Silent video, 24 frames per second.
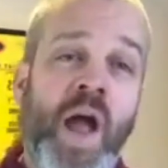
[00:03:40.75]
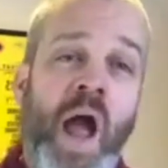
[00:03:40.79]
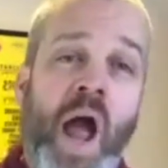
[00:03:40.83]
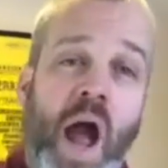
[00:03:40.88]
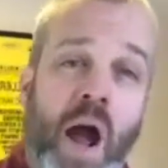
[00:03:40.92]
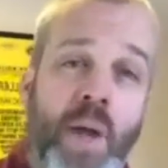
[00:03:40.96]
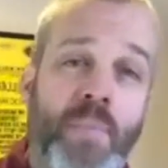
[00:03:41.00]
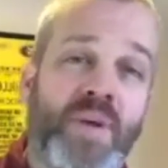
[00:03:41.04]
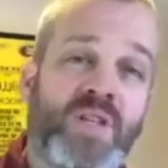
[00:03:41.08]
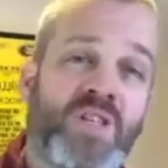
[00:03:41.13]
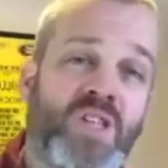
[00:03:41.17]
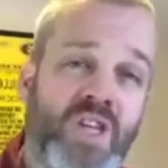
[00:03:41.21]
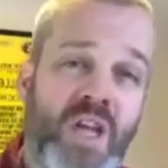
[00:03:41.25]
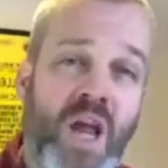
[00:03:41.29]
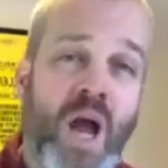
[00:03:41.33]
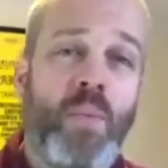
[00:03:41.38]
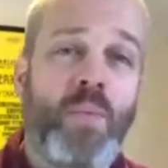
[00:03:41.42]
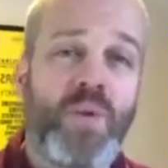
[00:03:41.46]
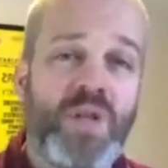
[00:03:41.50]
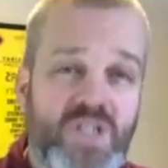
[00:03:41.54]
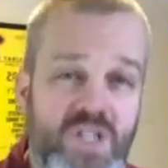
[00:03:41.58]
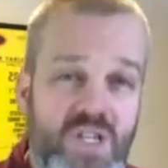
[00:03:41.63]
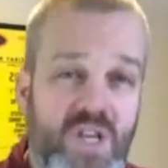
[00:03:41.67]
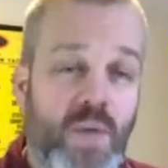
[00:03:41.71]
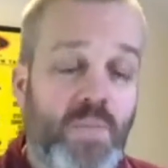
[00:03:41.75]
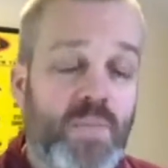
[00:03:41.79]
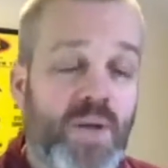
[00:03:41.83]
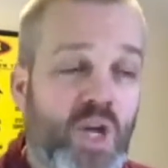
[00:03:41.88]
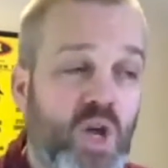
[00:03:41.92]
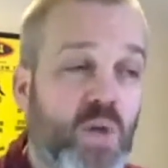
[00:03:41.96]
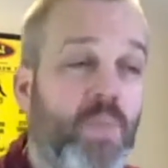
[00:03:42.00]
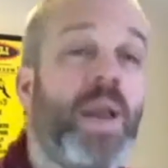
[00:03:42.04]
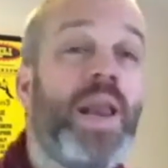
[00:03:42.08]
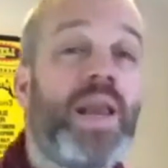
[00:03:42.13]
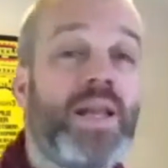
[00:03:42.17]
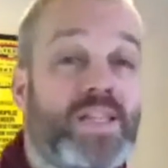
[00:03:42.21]
But to come with some
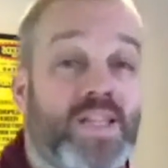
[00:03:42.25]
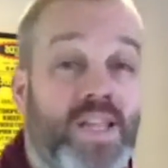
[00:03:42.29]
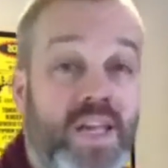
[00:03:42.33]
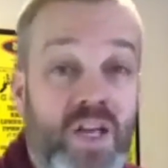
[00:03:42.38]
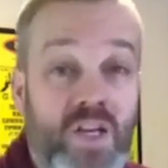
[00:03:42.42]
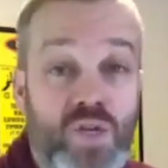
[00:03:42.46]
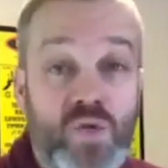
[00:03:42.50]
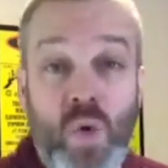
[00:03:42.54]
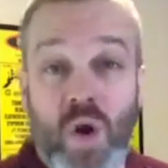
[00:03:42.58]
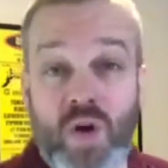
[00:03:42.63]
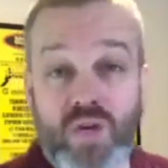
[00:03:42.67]
humility as well, to